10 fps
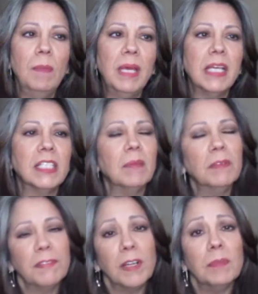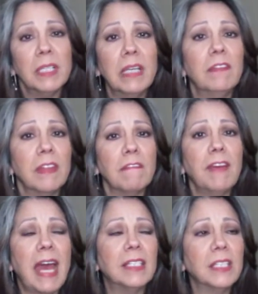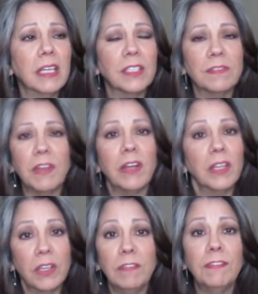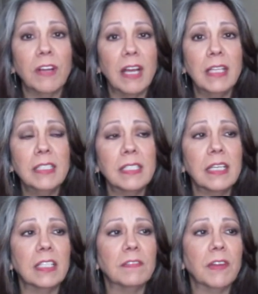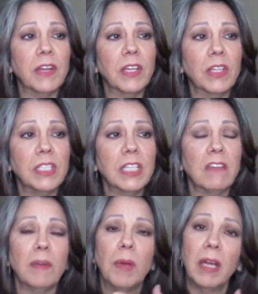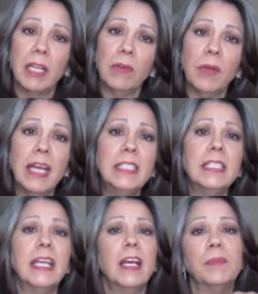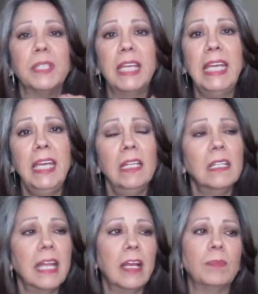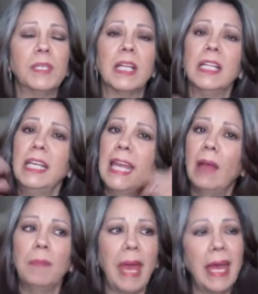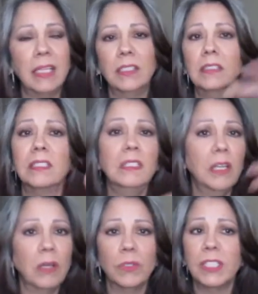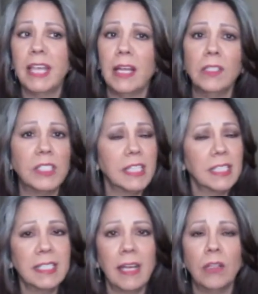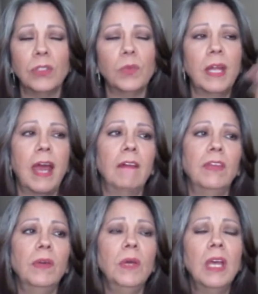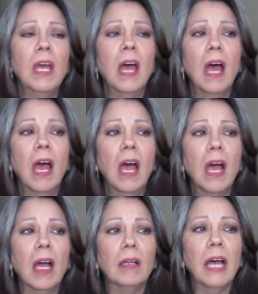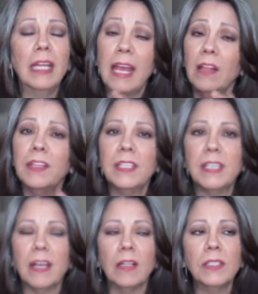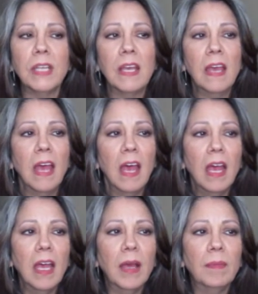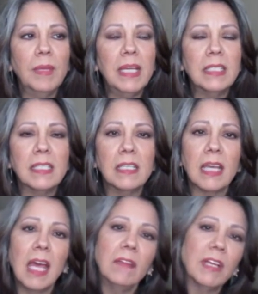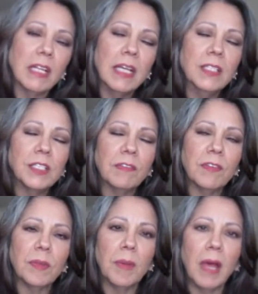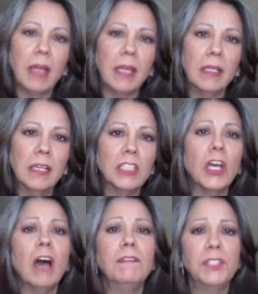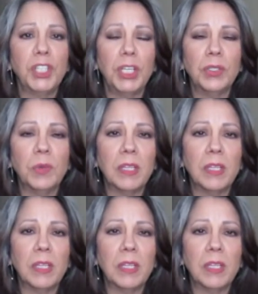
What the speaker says: because I'm a firm believer that fasting is very good for us. It's very good to give our body a rest. It helps it heal. It helps it clean out bad, you know, cells, sick cells, what have you, unhealthy cells. It's a kind of a cleansing for the body. Autophagy is